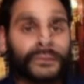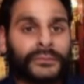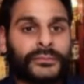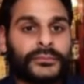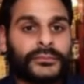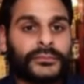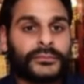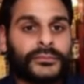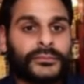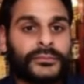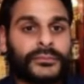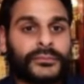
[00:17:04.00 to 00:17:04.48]

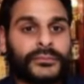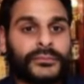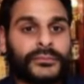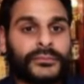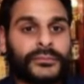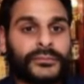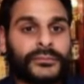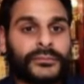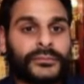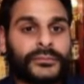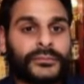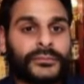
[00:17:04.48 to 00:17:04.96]

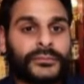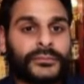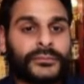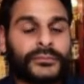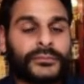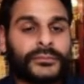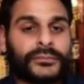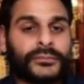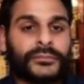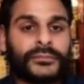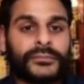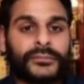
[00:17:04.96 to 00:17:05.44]

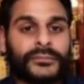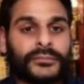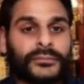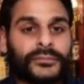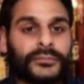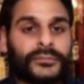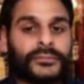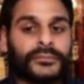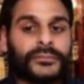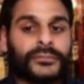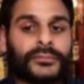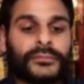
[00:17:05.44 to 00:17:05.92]

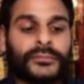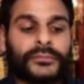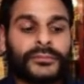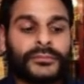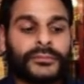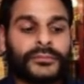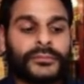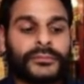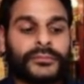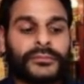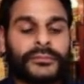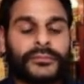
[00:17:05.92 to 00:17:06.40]

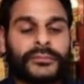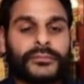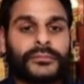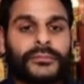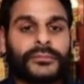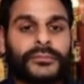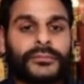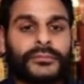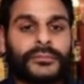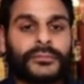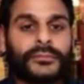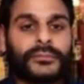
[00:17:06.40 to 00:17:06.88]

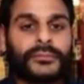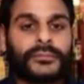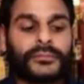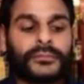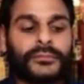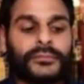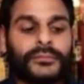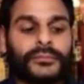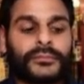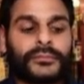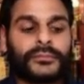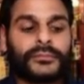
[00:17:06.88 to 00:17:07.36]

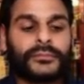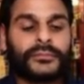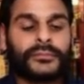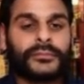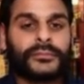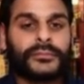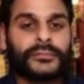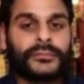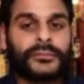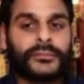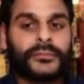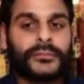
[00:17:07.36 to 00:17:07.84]

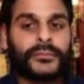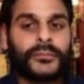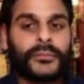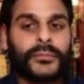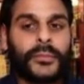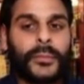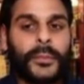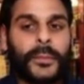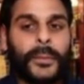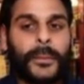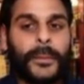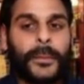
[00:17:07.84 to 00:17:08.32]

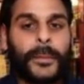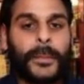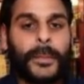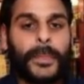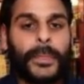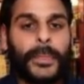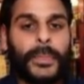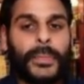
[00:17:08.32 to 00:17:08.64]
(not speaking)